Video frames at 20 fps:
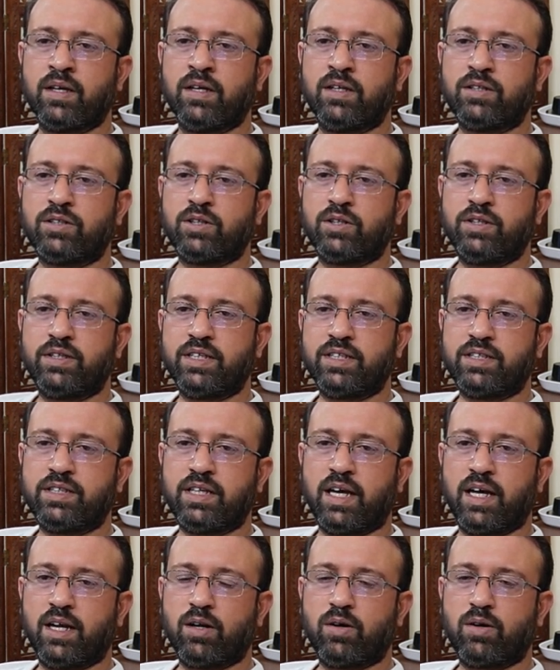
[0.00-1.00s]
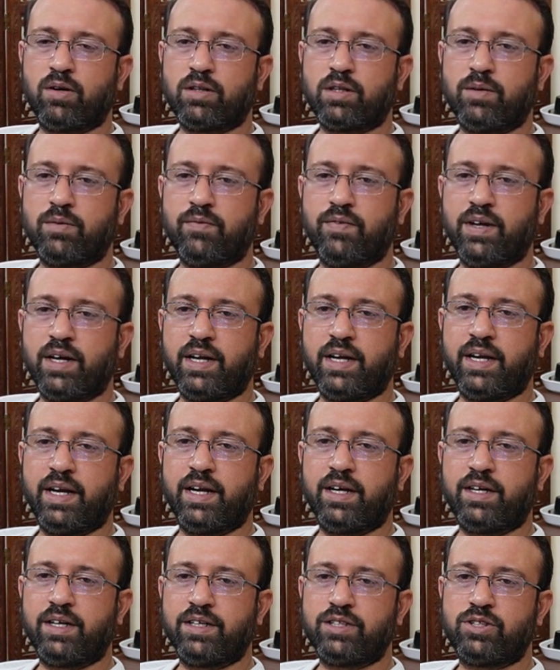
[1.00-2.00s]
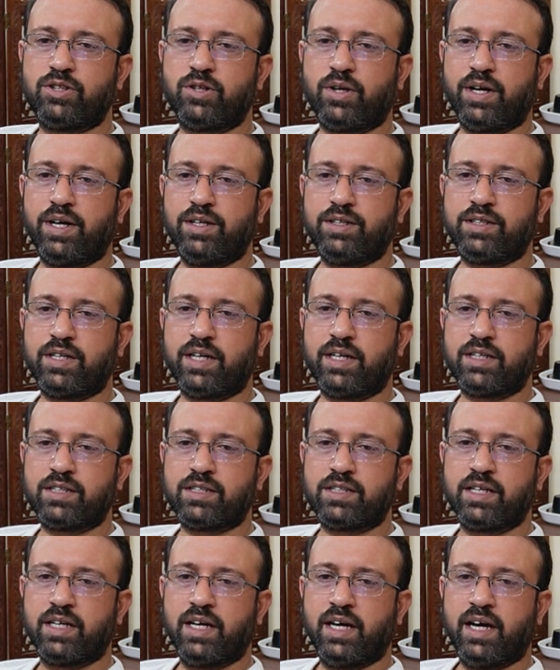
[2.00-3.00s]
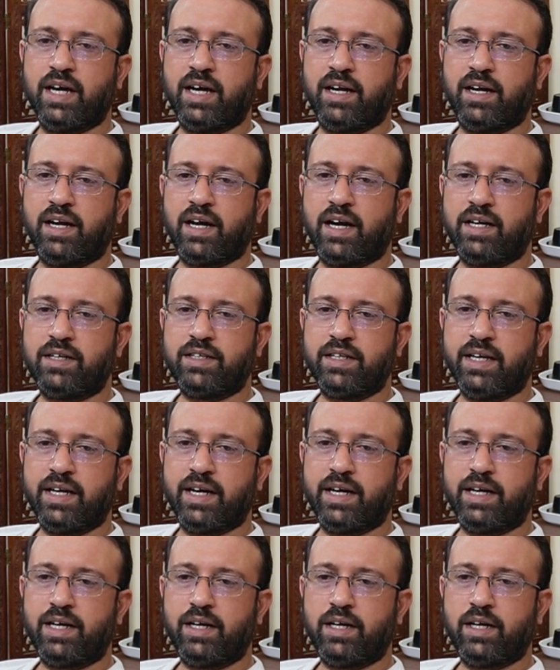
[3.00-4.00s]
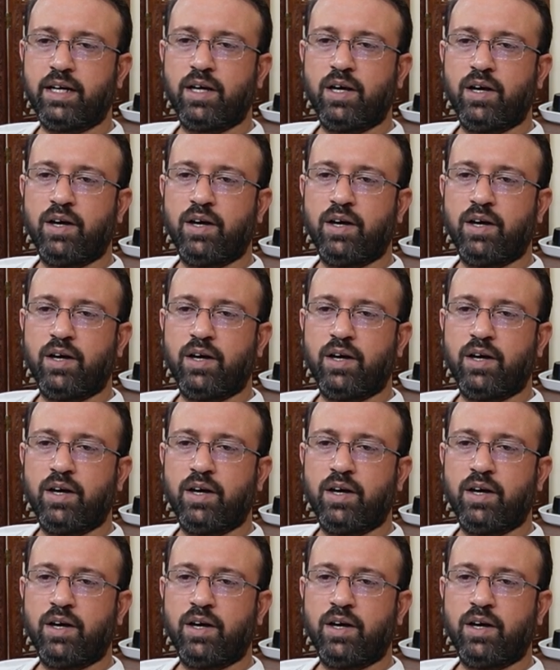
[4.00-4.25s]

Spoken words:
So this algorithm will create disjoint sets, and at the end,